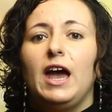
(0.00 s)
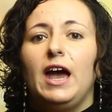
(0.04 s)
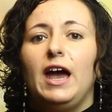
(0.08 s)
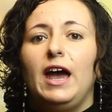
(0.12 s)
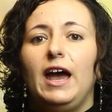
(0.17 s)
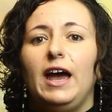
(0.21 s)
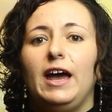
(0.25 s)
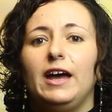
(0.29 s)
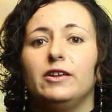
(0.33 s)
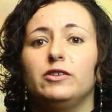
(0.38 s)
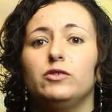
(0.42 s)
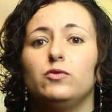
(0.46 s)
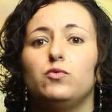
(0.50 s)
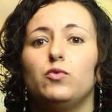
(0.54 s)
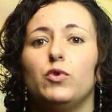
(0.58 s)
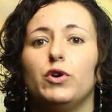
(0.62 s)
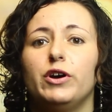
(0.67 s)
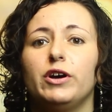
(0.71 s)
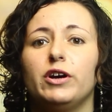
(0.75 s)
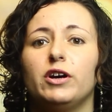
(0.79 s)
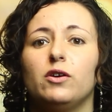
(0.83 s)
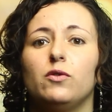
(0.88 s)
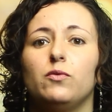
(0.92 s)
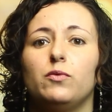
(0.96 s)
and
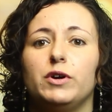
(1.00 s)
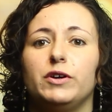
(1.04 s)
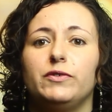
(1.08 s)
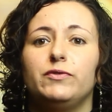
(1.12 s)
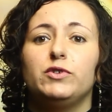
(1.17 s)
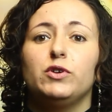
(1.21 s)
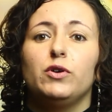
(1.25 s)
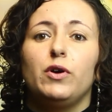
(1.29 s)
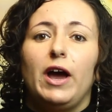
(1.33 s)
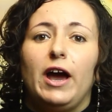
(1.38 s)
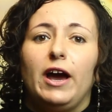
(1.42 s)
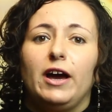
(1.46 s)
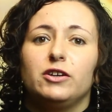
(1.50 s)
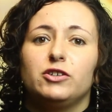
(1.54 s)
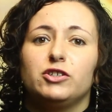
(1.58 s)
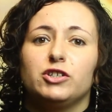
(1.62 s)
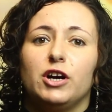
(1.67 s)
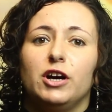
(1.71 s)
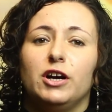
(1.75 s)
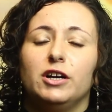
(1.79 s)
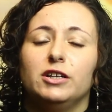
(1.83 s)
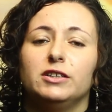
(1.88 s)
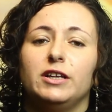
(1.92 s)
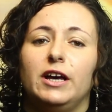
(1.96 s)
work with your
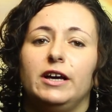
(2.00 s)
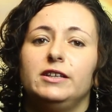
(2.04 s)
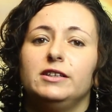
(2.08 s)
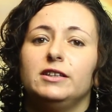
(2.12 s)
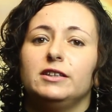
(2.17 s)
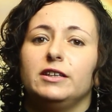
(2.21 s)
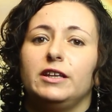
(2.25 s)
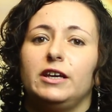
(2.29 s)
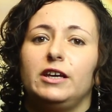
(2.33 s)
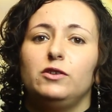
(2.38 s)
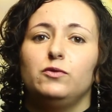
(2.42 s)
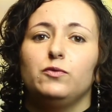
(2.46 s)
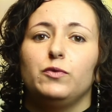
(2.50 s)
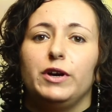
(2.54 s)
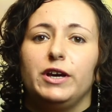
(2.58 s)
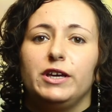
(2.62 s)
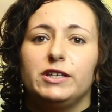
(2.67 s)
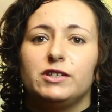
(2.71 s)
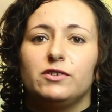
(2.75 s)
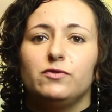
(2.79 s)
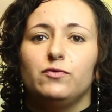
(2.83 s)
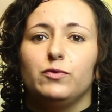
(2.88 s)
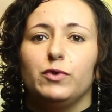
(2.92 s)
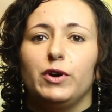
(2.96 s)
agile and lean ways
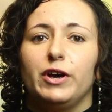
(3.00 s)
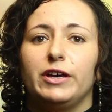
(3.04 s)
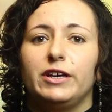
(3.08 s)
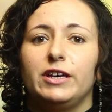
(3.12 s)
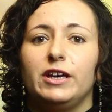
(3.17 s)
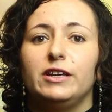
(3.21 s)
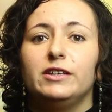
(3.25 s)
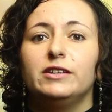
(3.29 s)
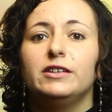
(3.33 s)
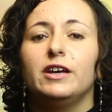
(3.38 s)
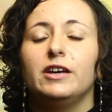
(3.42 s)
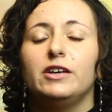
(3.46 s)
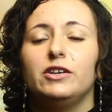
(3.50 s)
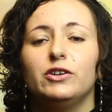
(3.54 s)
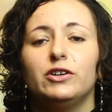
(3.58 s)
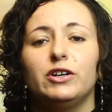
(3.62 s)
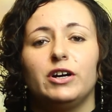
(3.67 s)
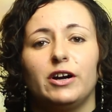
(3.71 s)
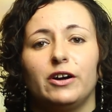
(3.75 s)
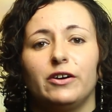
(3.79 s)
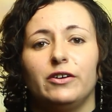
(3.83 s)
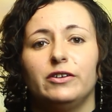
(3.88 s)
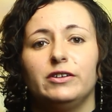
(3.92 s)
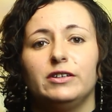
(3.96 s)
of working that you're
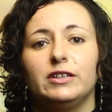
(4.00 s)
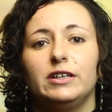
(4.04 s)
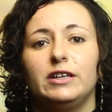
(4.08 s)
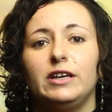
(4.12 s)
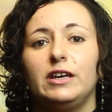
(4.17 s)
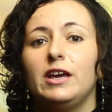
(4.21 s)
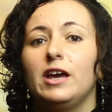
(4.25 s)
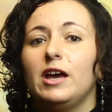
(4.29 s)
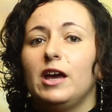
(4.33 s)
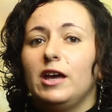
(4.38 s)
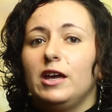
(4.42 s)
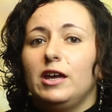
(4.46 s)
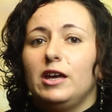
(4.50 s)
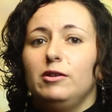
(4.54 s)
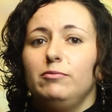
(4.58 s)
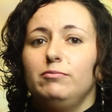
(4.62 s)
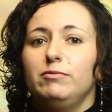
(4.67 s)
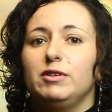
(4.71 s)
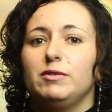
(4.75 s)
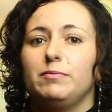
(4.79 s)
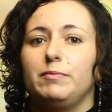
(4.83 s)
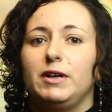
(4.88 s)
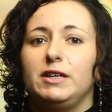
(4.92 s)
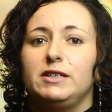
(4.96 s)
currently
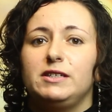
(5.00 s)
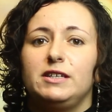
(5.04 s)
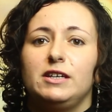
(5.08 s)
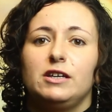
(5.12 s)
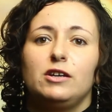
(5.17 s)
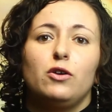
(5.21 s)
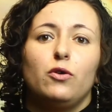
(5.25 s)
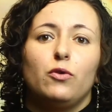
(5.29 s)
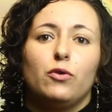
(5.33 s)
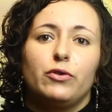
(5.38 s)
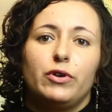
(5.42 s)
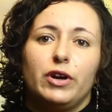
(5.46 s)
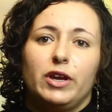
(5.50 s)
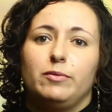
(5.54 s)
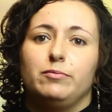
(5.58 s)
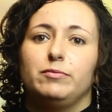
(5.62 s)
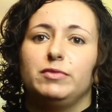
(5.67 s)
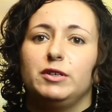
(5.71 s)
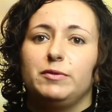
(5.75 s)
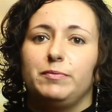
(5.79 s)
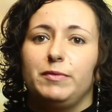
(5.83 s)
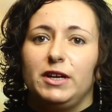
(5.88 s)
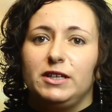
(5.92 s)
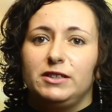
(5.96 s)
implementing or
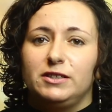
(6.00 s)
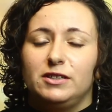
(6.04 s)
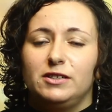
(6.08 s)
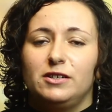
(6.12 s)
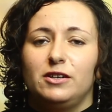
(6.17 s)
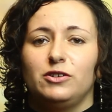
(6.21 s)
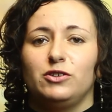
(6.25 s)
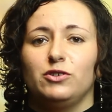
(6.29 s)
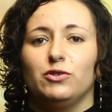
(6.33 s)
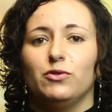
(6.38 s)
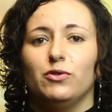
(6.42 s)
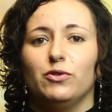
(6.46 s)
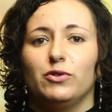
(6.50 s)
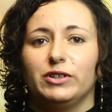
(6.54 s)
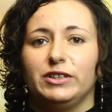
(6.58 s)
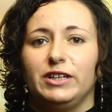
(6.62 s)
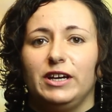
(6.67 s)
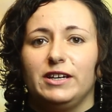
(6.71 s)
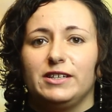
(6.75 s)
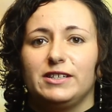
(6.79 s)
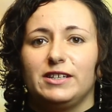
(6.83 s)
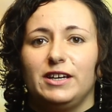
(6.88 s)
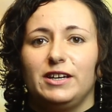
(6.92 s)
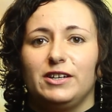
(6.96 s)
implemented in your
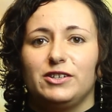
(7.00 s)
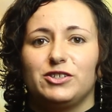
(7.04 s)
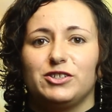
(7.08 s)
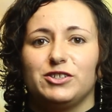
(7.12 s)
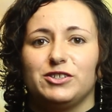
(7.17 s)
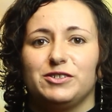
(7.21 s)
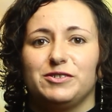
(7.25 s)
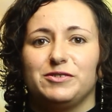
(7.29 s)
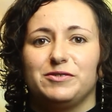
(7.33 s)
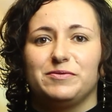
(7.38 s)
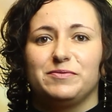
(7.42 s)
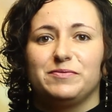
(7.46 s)
organization.